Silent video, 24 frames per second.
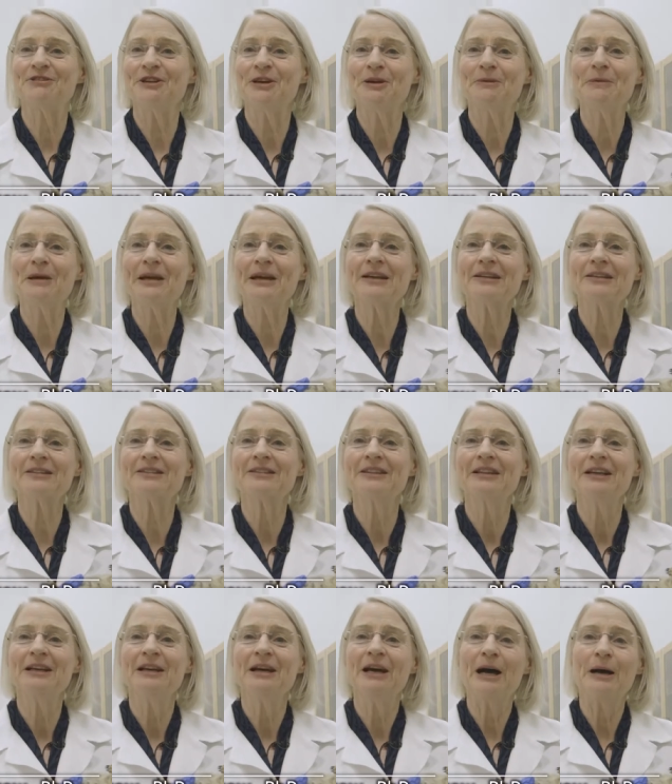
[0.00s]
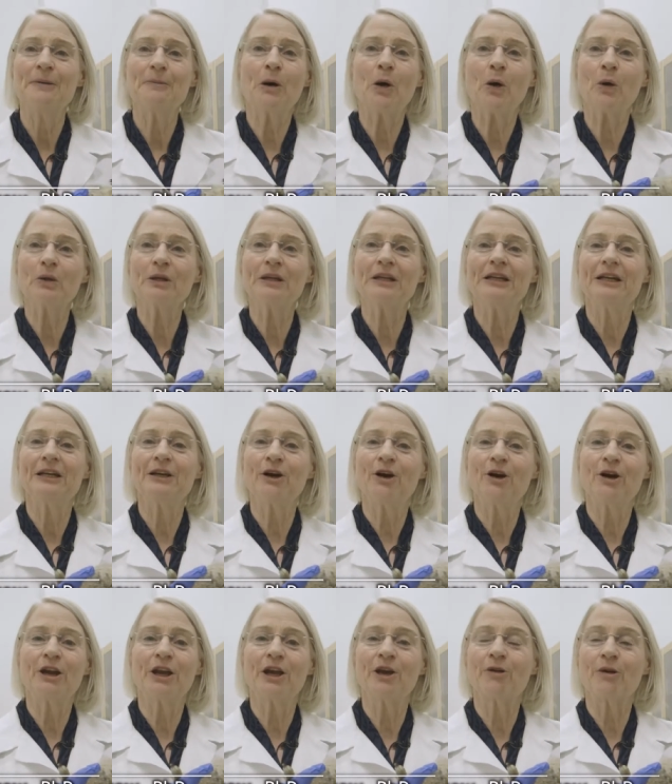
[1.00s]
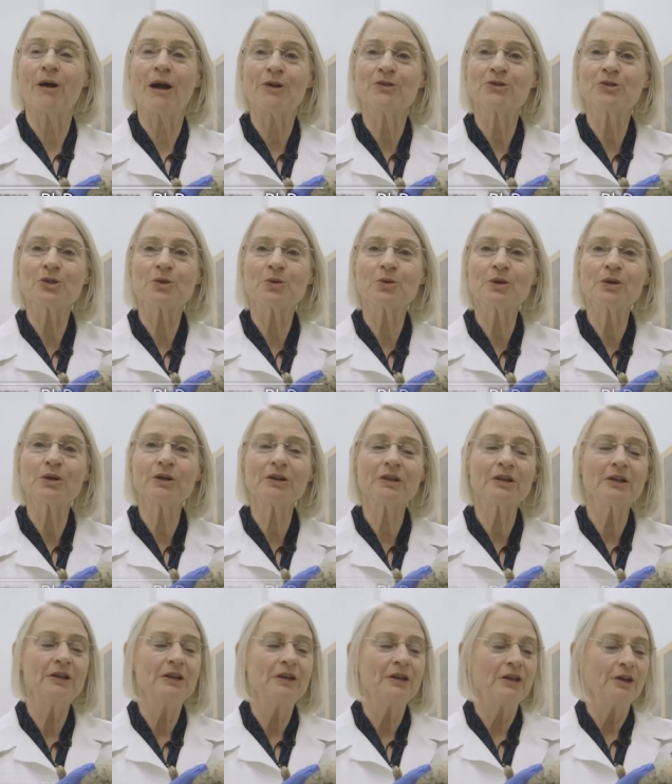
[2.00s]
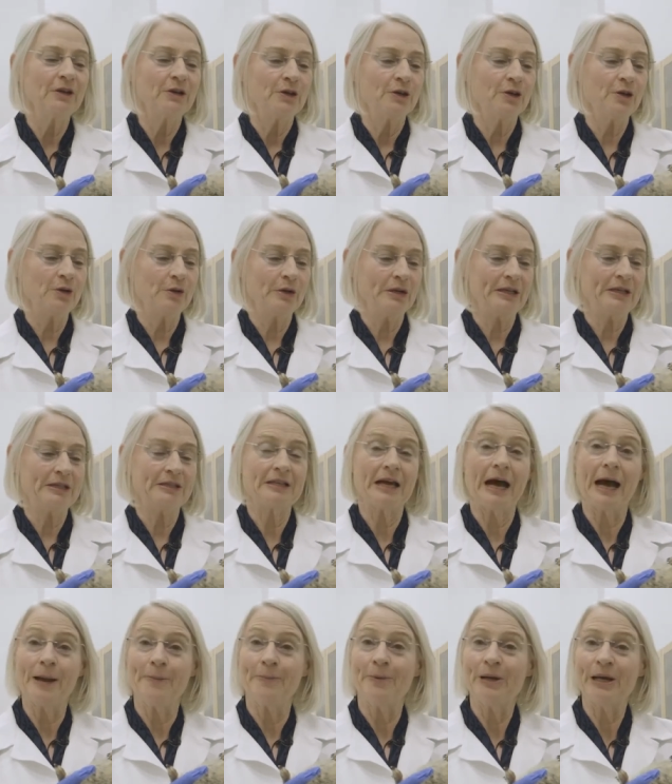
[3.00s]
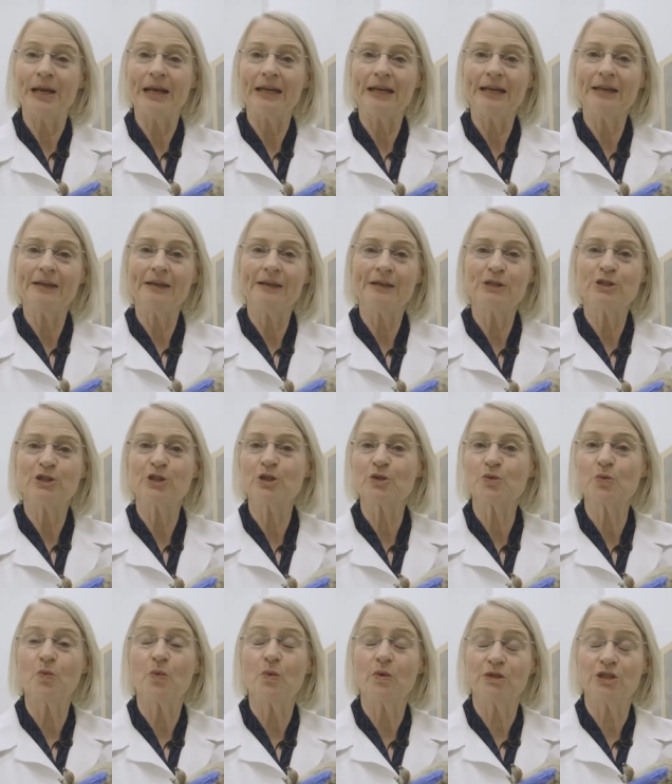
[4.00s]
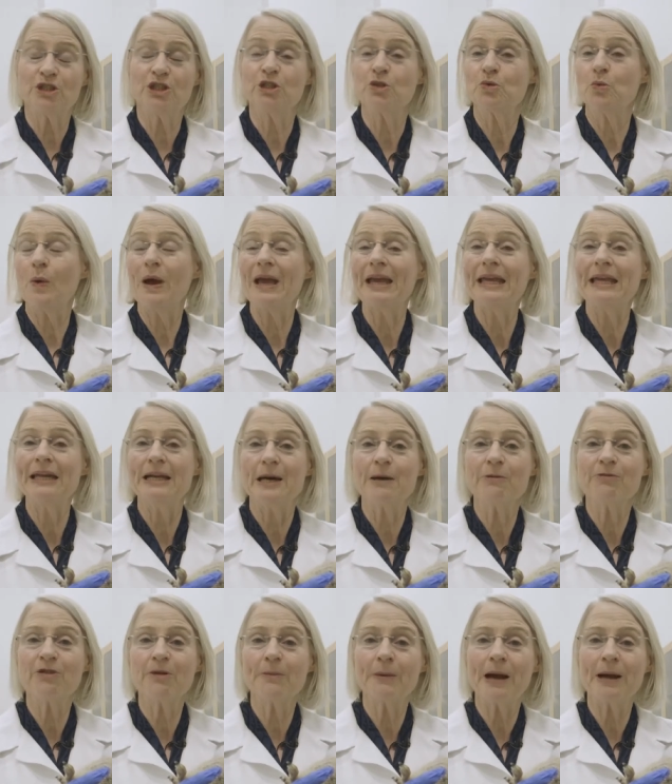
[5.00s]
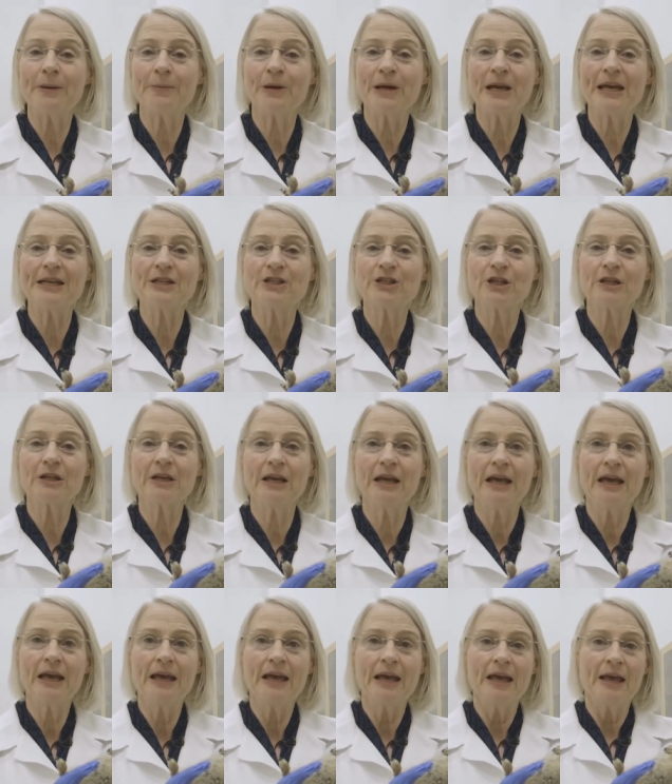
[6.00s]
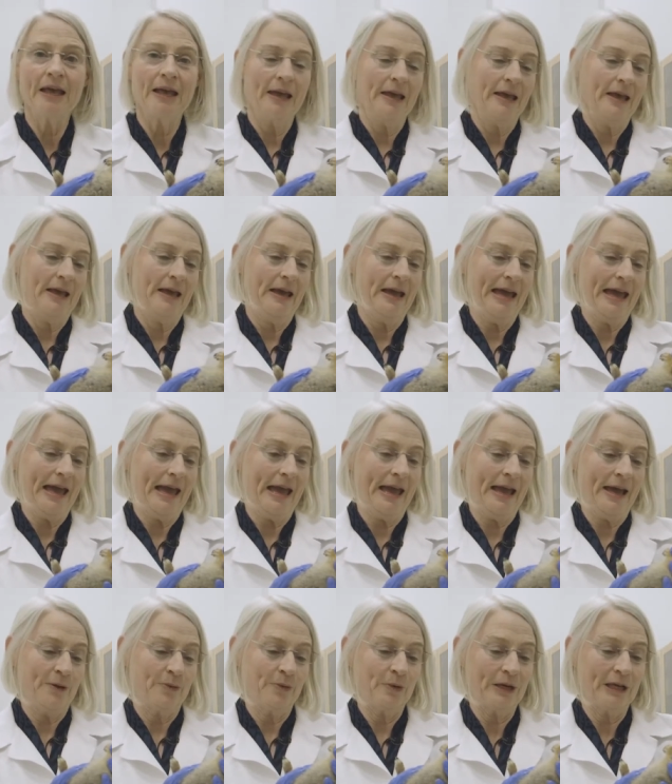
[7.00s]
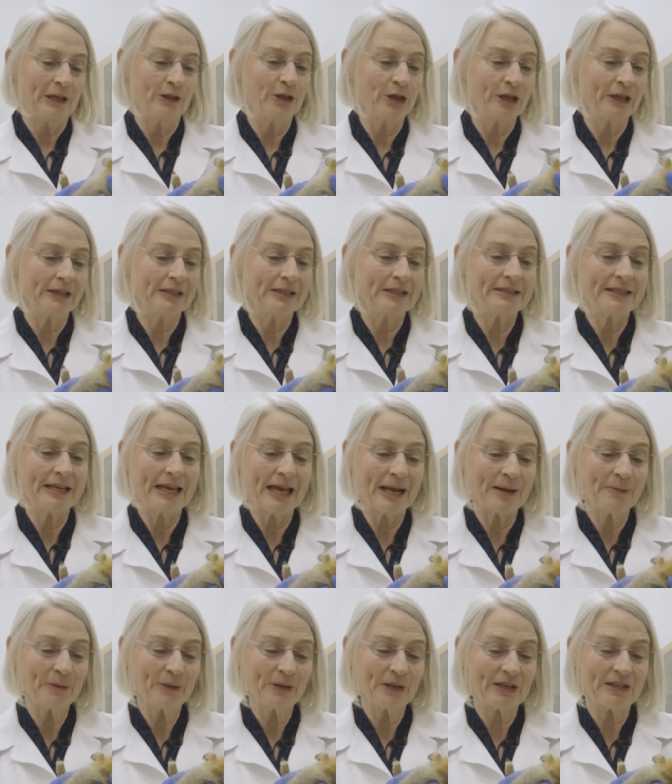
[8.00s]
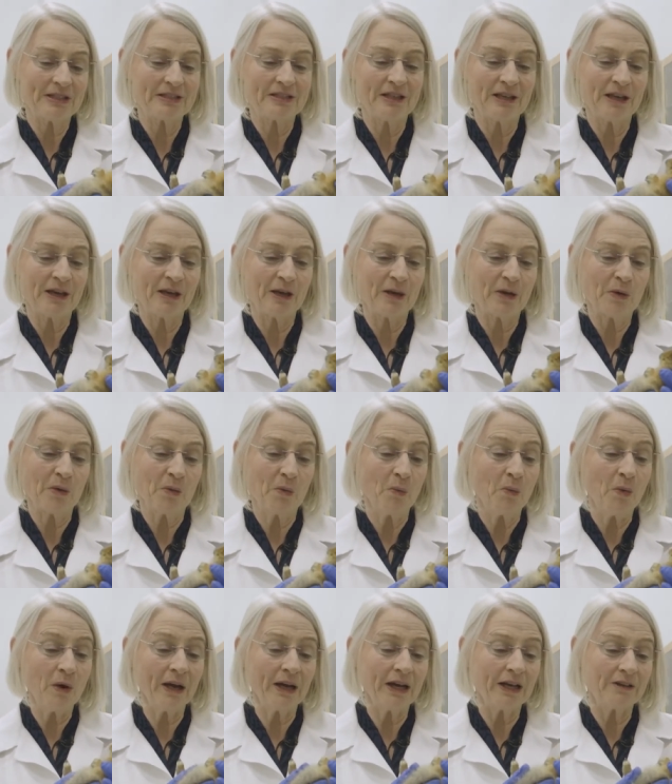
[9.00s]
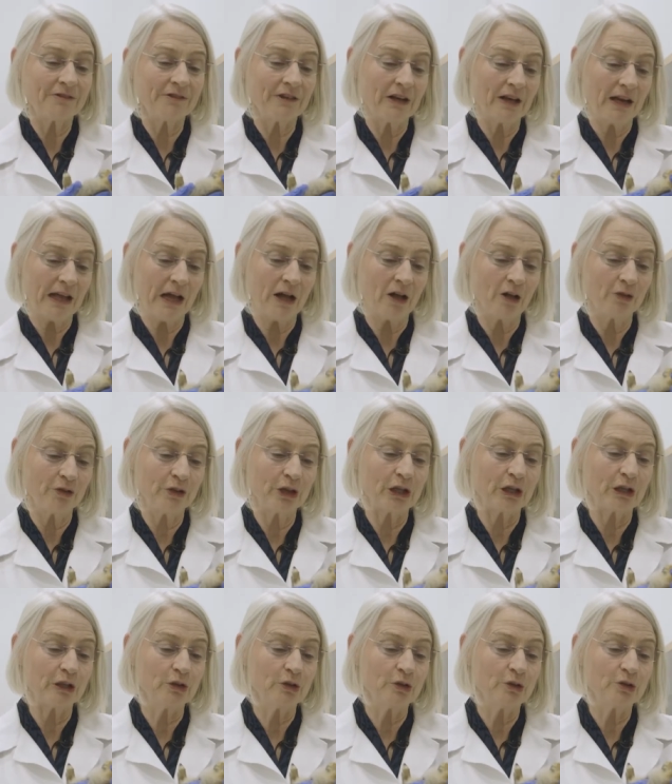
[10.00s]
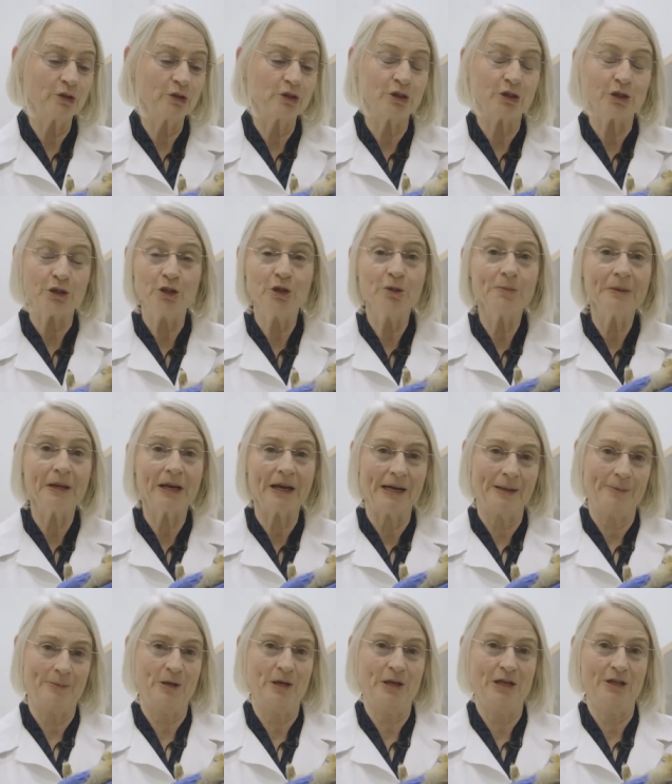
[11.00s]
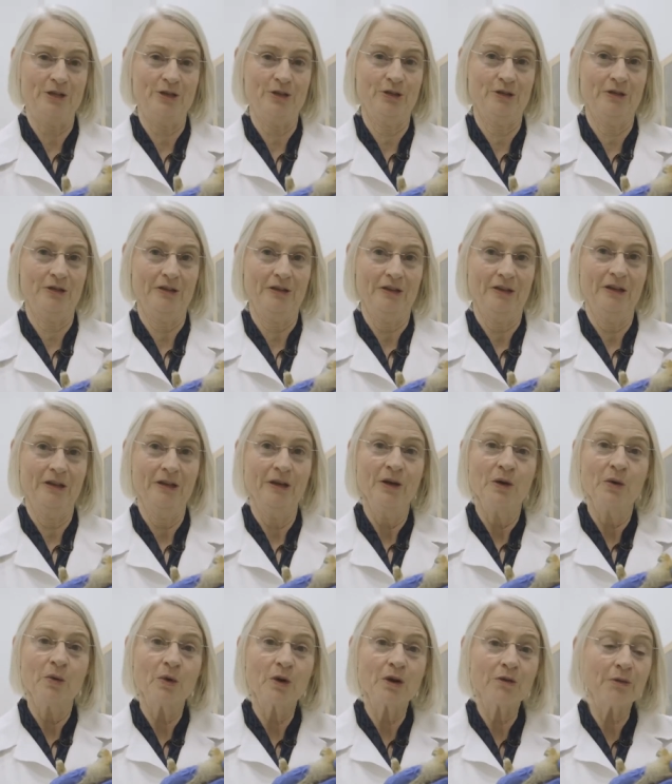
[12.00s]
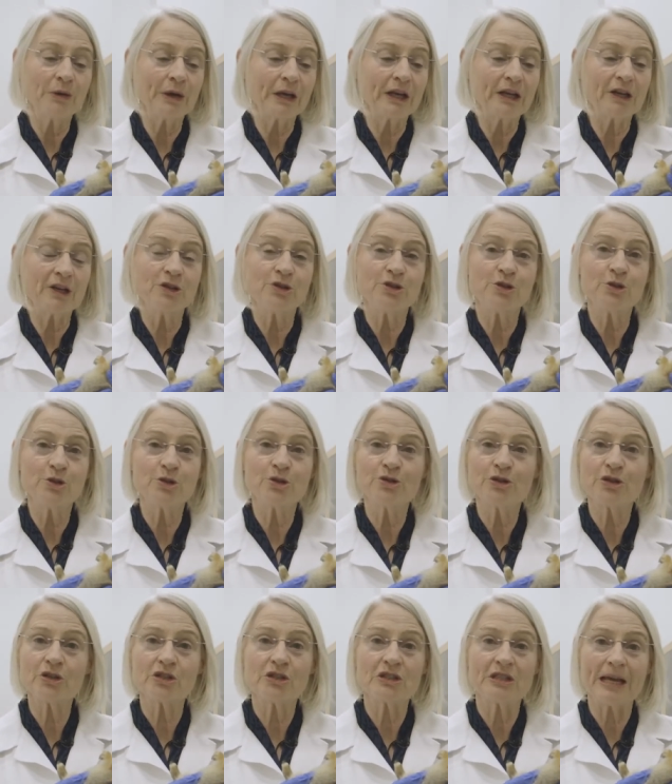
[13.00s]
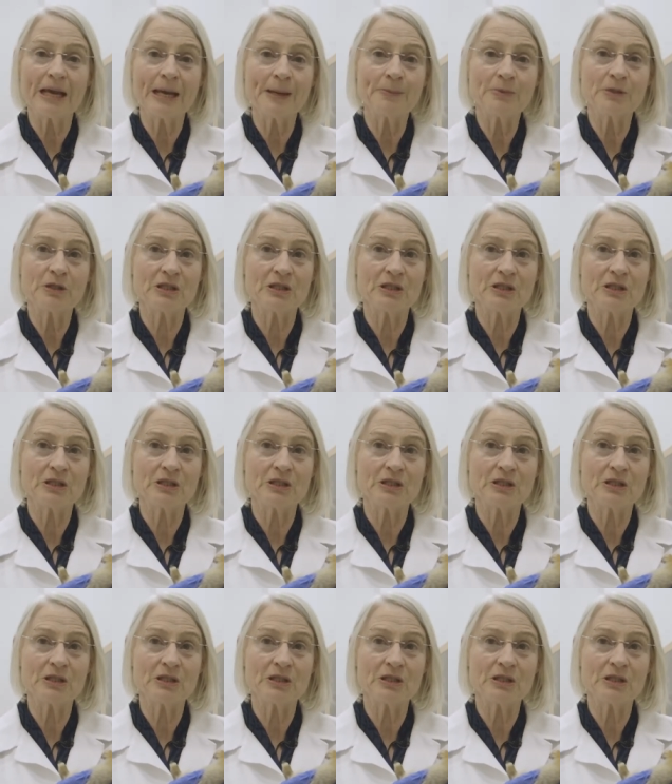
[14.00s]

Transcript: Fairbanks. I'm holding an Arctic ground squirrel who is hibernating. She's waking up from hibernation. And when I look at this animal, I say, what if it held the clues to human hibernation? What if we could induce the same